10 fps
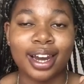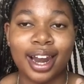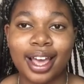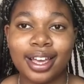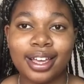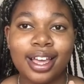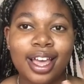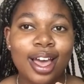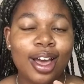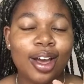like,
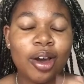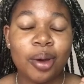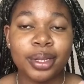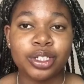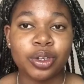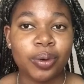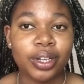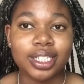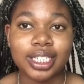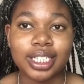comment your
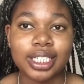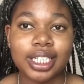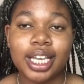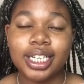questions,